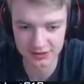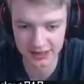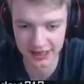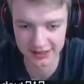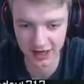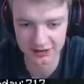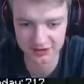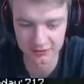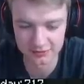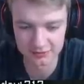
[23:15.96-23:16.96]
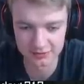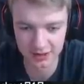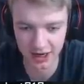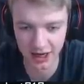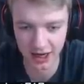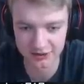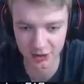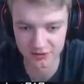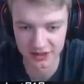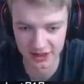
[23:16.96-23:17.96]
I
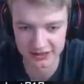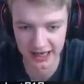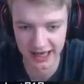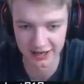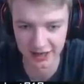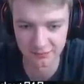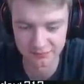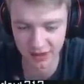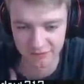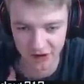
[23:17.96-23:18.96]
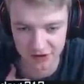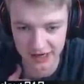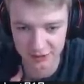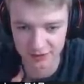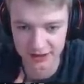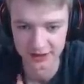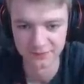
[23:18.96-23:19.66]
don't think I care. Yeah. I'm very angry.